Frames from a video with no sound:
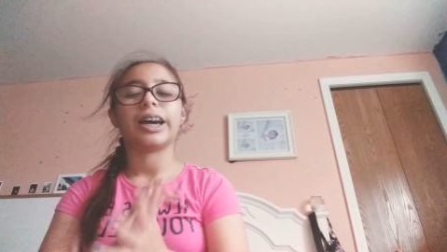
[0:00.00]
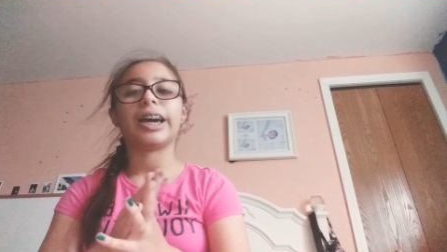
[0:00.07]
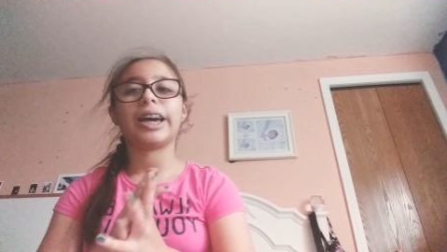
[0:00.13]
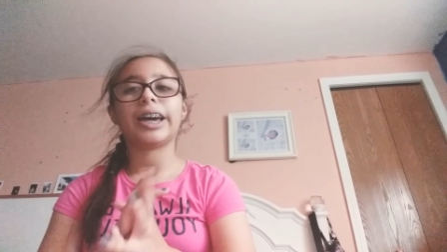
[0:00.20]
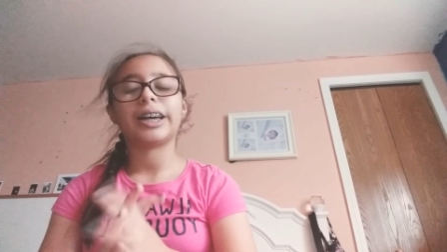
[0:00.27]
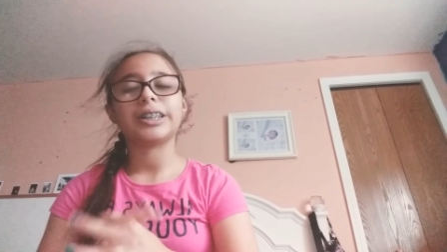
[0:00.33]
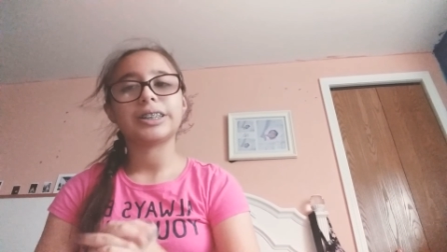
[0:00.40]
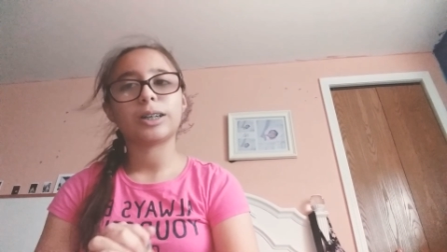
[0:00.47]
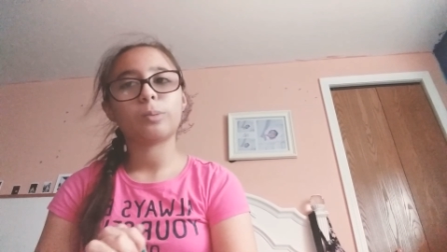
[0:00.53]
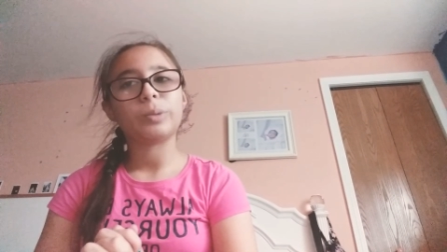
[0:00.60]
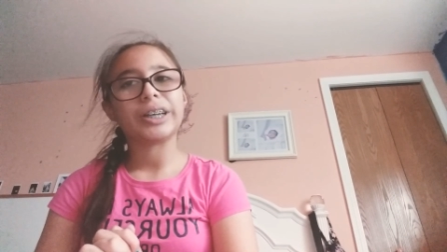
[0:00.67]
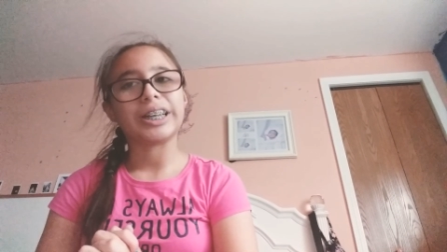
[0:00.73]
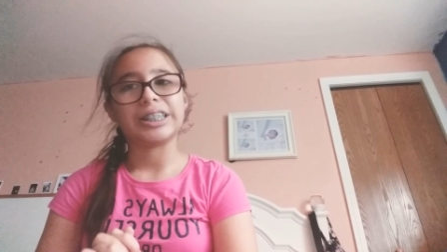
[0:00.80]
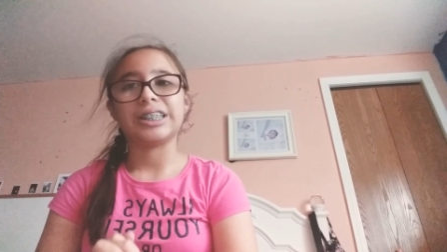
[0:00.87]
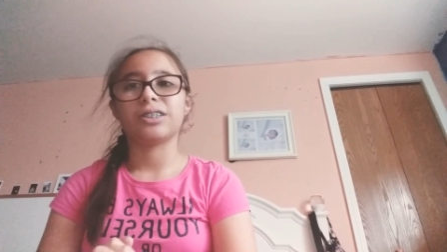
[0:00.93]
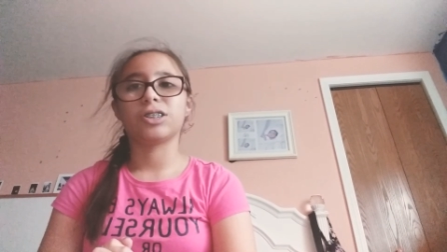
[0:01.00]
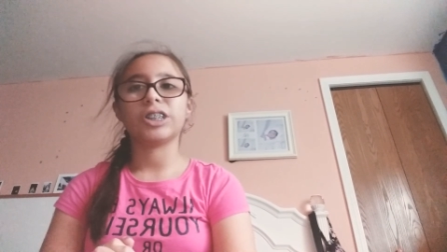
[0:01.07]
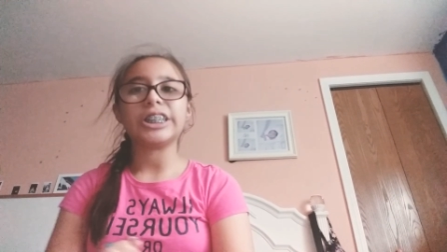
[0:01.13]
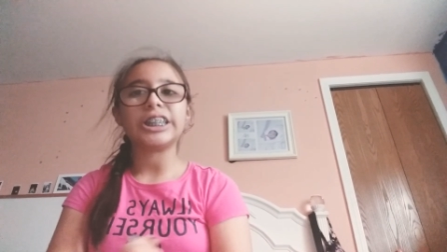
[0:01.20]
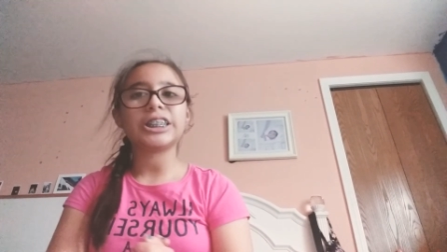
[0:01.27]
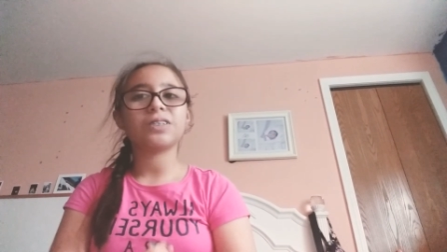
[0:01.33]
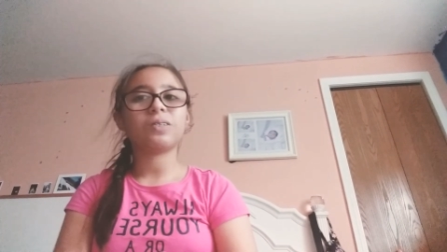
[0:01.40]
and hope you guys
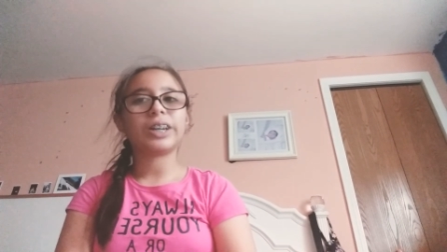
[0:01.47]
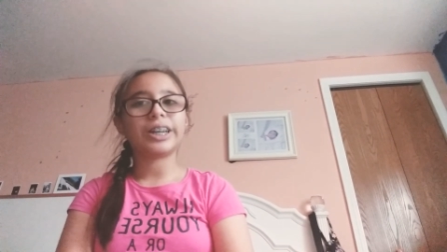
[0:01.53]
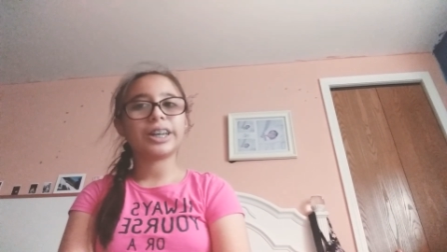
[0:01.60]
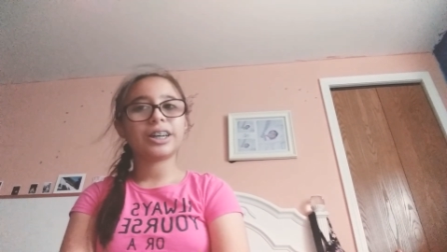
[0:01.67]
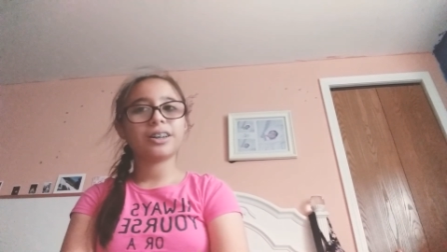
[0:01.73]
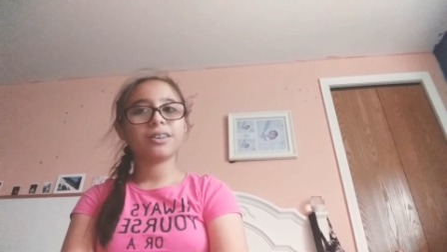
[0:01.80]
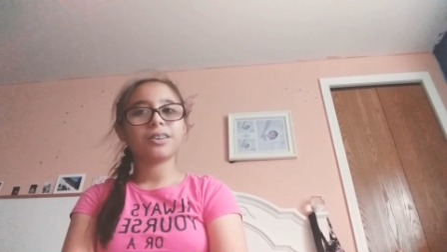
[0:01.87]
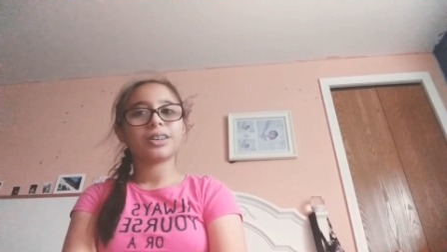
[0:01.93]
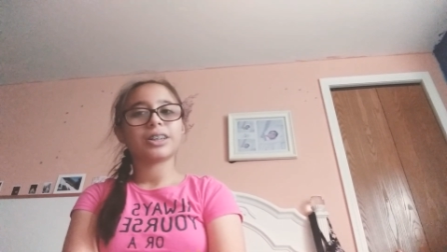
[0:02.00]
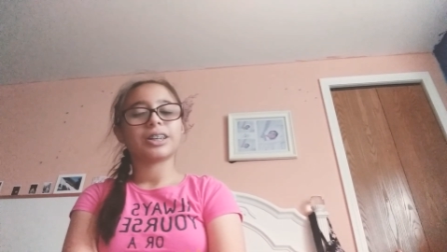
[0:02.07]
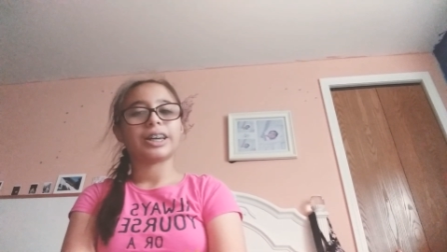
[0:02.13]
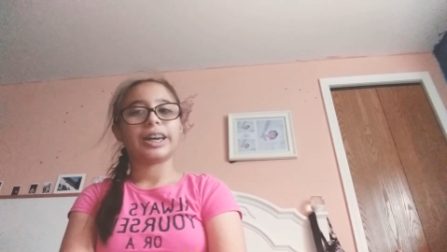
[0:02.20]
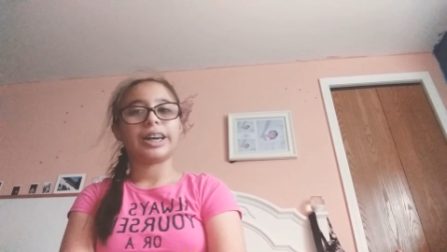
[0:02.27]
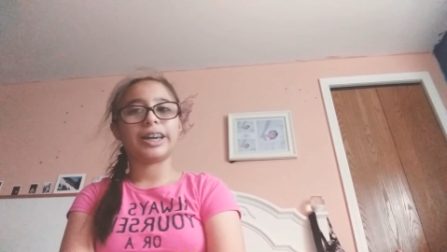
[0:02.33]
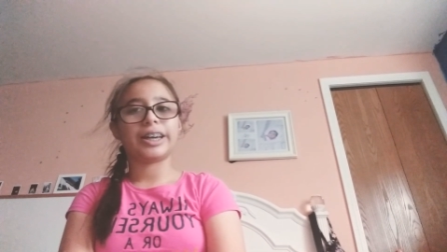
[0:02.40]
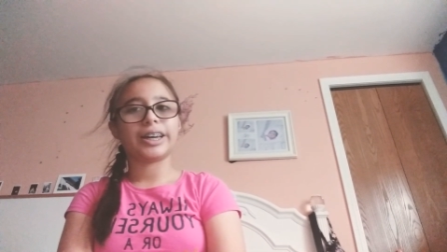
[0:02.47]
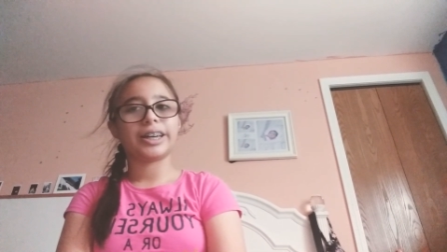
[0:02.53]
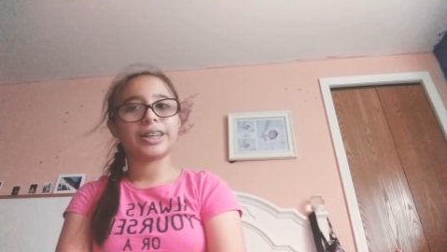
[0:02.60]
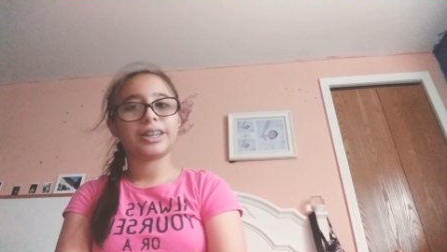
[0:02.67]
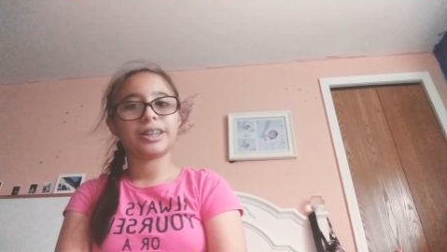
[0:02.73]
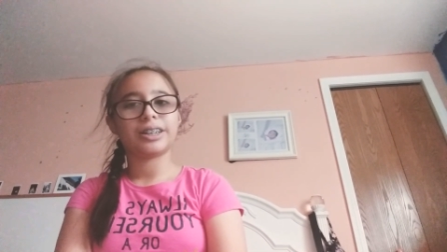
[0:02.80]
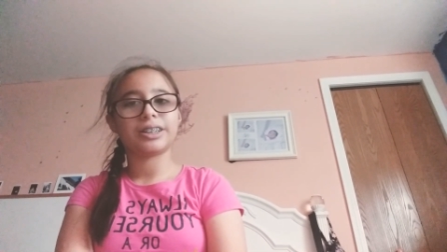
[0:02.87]
enjoyed this video,
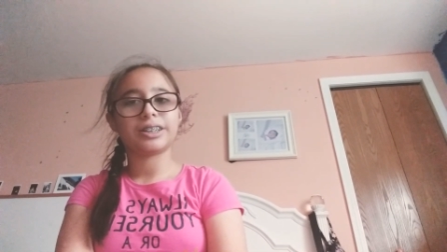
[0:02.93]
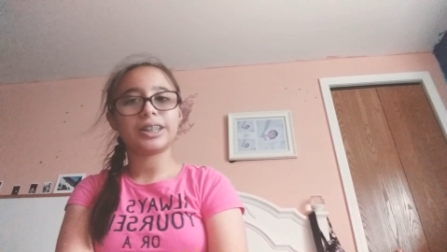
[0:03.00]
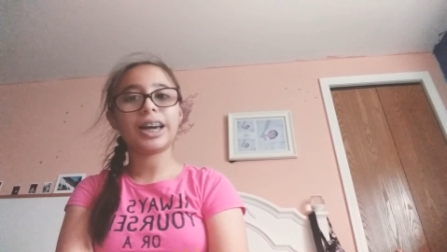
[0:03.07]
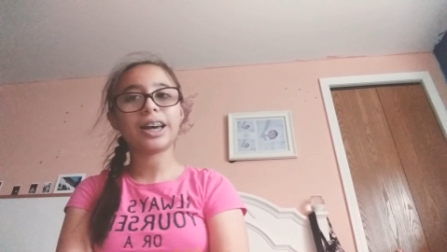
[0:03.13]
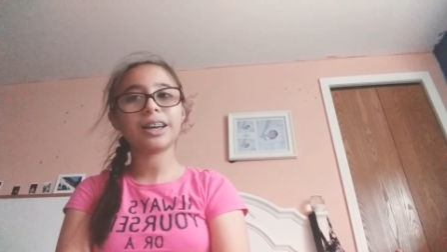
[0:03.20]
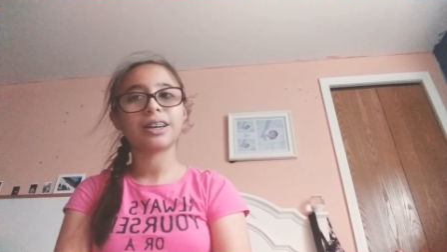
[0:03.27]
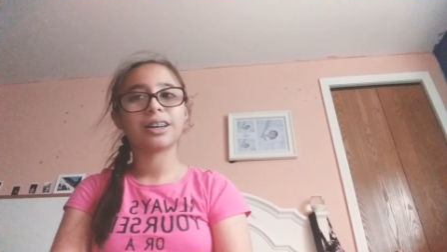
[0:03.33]
and yeah,